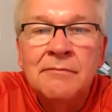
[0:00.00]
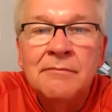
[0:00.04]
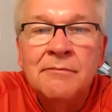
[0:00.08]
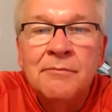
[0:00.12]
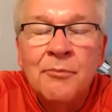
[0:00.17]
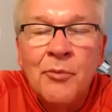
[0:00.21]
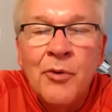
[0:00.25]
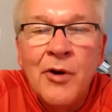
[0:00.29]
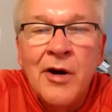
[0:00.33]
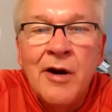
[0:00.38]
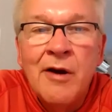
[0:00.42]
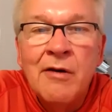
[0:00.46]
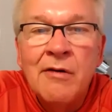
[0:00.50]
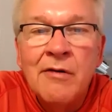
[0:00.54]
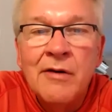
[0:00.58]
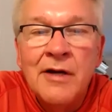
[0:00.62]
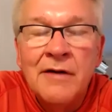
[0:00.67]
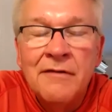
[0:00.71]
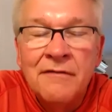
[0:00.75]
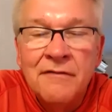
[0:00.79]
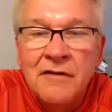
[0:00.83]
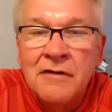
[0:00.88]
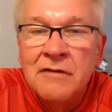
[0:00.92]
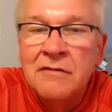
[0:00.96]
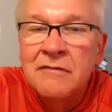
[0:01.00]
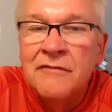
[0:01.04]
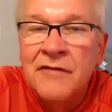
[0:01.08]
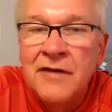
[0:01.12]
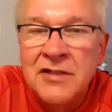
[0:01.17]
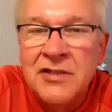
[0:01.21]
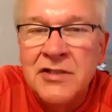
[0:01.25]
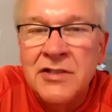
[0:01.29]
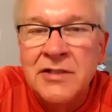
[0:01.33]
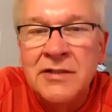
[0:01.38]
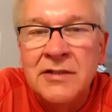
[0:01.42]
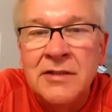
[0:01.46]
prayer of
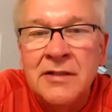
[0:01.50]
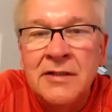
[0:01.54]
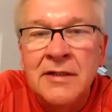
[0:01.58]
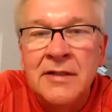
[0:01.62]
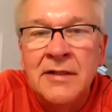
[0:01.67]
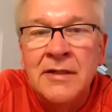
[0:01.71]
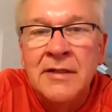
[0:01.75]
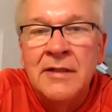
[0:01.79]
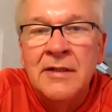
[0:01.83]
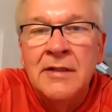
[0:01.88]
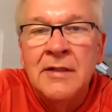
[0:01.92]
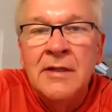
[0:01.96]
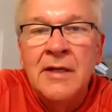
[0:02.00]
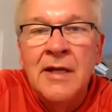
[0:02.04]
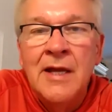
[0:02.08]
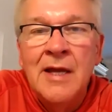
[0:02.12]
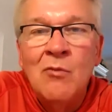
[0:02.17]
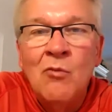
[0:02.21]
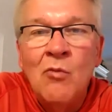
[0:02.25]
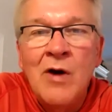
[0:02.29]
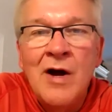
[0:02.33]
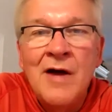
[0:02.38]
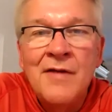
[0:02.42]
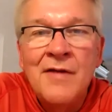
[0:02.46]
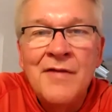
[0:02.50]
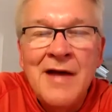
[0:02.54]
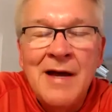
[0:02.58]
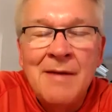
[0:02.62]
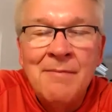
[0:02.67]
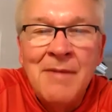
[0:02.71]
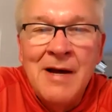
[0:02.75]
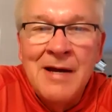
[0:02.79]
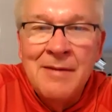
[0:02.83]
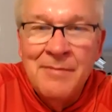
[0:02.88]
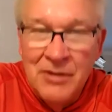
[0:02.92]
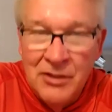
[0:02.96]
confession and why that
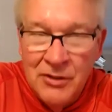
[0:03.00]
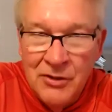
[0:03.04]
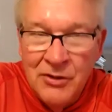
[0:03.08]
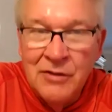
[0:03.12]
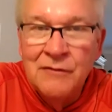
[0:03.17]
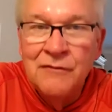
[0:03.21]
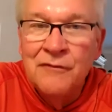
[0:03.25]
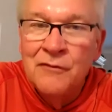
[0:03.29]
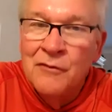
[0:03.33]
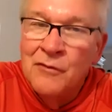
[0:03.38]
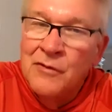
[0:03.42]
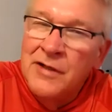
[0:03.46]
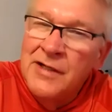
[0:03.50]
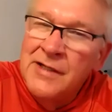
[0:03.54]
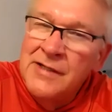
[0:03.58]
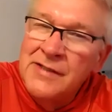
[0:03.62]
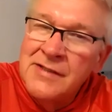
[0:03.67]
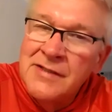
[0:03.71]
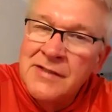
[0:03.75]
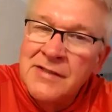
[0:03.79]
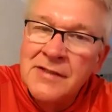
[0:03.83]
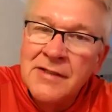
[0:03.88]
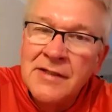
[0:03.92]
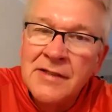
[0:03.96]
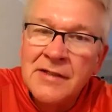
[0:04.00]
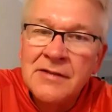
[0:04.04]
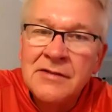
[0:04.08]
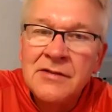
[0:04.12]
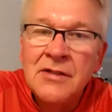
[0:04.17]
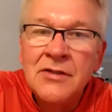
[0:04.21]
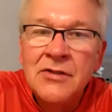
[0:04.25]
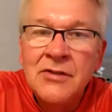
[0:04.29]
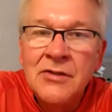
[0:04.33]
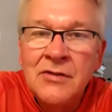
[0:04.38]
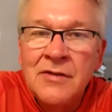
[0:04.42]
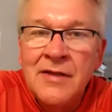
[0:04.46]
might be good for us to
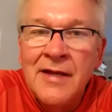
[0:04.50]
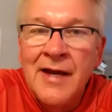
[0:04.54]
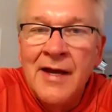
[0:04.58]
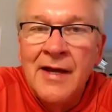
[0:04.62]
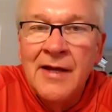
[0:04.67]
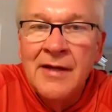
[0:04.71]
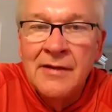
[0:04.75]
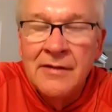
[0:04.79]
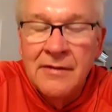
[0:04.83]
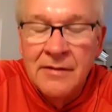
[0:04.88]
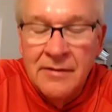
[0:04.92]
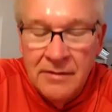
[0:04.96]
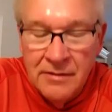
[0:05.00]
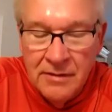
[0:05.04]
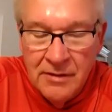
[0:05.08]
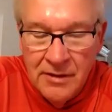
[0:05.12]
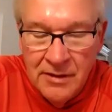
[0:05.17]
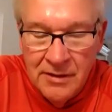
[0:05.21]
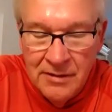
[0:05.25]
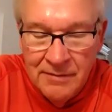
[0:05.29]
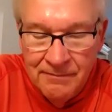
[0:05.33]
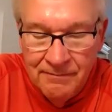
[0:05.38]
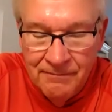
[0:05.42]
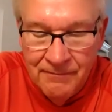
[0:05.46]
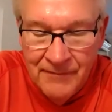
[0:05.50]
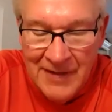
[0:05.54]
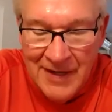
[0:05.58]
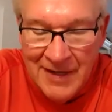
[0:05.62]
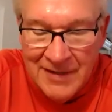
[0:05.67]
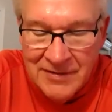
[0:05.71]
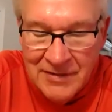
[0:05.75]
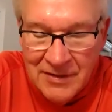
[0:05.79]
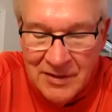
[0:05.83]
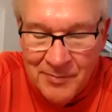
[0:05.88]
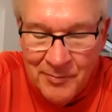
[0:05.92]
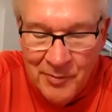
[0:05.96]
do that
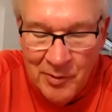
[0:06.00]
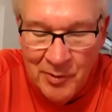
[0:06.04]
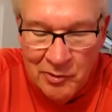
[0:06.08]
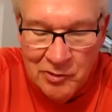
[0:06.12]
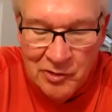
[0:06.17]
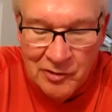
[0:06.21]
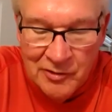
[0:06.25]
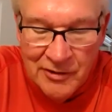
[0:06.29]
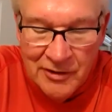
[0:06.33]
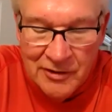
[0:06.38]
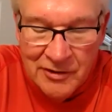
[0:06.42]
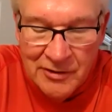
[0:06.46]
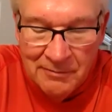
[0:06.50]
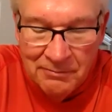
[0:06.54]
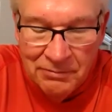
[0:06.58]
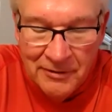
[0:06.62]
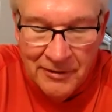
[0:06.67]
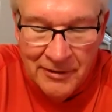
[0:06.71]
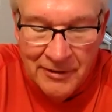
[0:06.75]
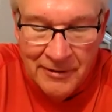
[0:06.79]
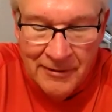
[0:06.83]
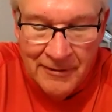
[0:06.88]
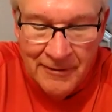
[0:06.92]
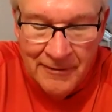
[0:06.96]
as a spiritual discipline.